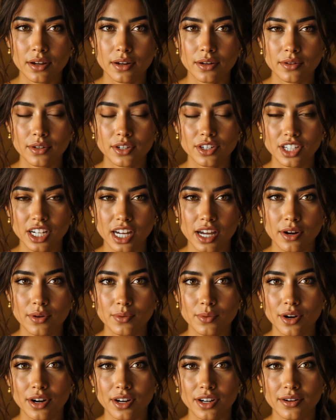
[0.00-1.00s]
Shadow
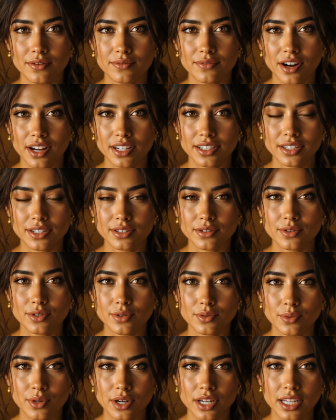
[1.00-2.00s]
work invites you to
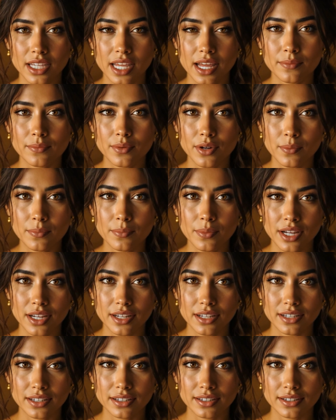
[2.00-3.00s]
reclaim your
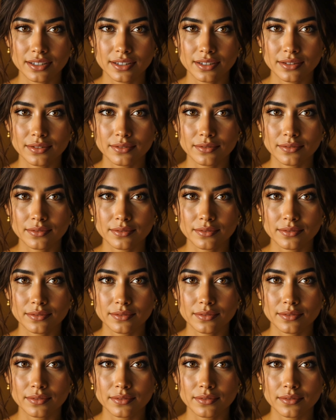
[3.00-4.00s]
bigness,
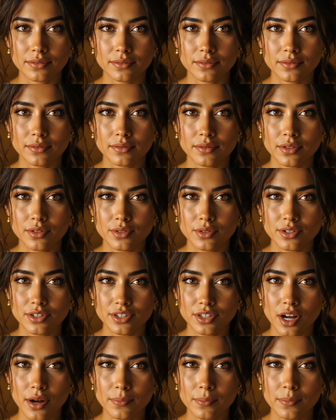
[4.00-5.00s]
to
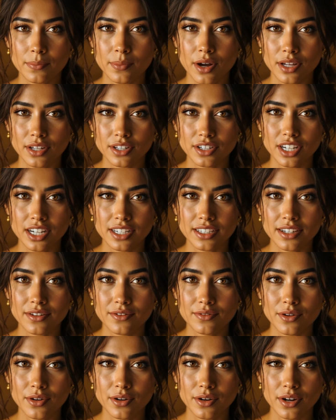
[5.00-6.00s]
stop apologizing
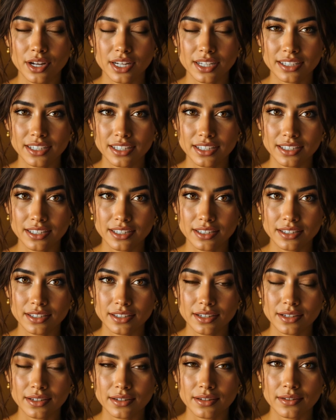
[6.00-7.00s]
for your existence,
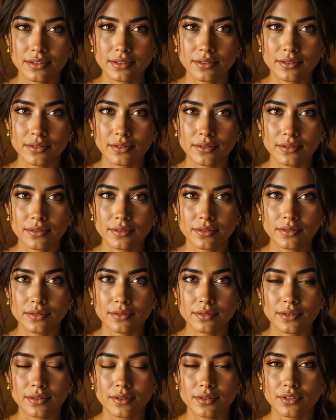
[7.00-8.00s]

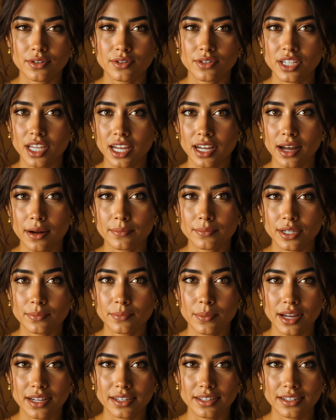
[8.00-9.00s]
to take up
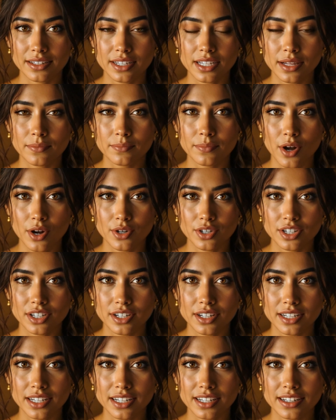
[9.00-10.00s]
space
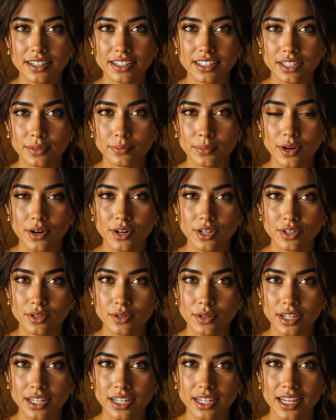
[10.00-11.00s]
emotionally,
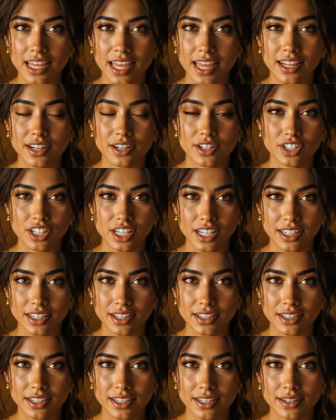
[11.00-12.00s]
spiritually,
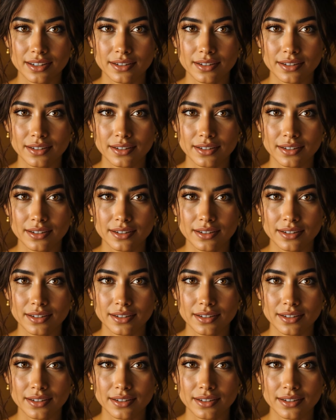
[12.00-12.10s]
energetically.